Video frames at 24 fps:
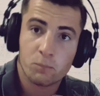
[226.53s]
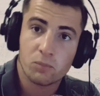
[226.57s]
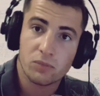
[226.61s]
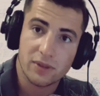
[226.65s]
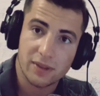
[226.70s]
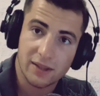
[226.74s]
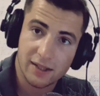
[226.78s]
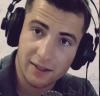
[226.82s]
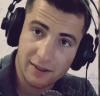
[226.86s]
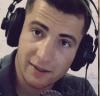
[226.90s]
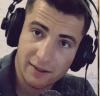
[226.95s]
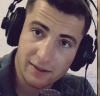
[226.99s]

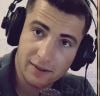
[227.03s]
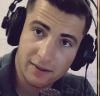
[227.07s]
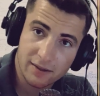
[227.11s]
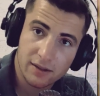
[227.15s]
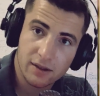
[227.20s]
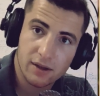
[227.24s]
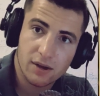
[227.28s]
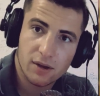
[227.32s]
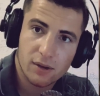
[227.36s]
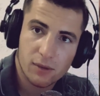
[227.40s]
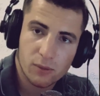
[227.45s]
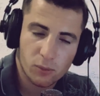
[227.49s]
then
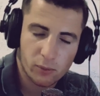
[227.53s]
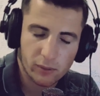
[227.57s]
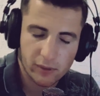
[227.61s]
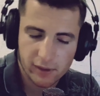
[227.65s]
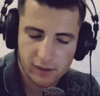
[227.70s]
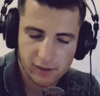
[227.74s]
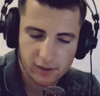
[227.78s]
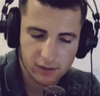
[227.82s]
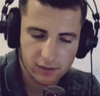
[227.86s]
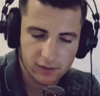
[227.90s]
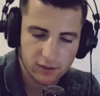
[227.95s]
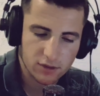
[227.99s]
we
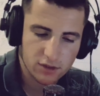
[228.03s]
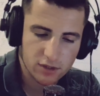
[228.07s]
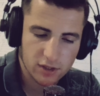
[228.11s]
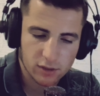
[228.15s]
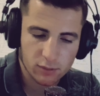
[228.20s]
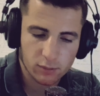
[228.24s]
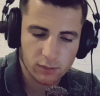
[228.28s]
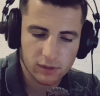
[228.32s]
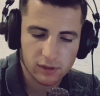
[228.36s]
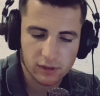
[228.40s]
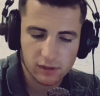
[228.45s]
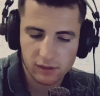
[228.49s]
are gonna
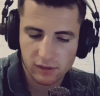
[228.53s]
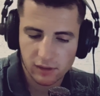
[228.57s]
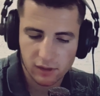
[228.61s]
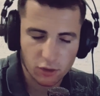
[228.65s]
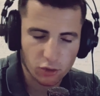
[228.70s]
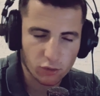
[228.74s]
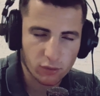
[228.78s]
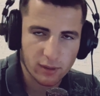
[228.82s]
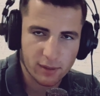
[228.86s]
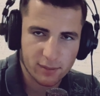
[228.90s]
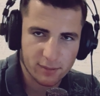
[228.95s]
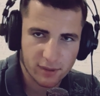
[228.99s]
check what are the
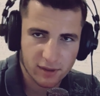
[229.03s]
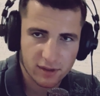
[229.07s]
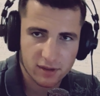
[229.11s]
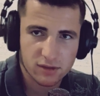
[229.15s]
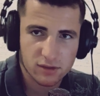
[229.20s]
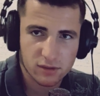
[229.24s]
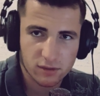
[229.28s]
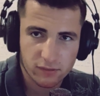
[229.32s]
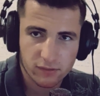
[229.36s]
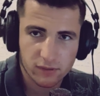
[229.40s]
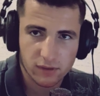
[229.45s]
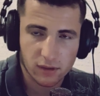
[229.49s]

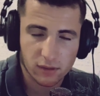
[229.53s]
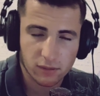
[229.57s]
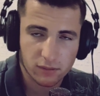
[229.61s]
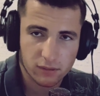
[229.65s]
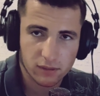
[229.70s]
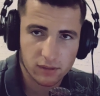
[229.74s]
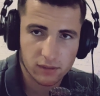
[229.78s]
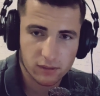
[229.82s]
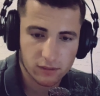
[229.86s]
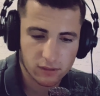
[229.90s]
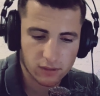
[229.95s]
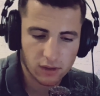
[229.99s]
requirements of
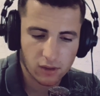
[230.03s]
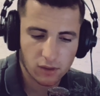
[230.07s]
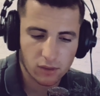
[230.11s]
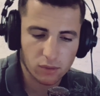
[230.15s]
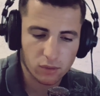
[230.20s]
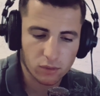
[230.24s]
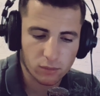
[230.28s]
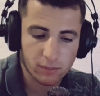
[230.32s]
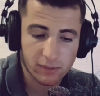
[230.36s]
town hall,